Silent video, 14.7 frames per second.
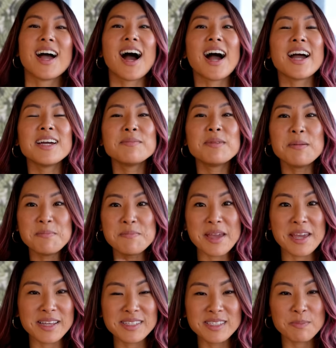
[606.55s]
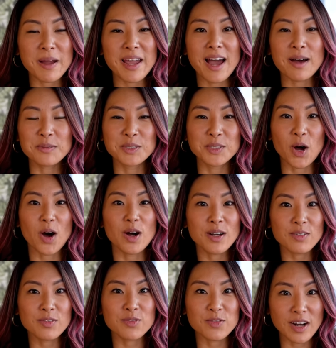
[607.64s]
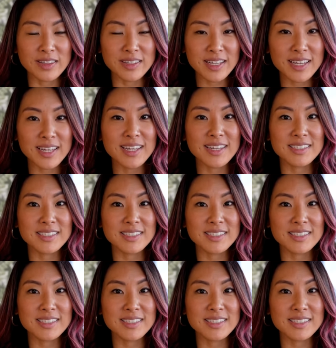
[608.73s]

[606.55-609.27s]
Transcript: I am amazed by how dog friendly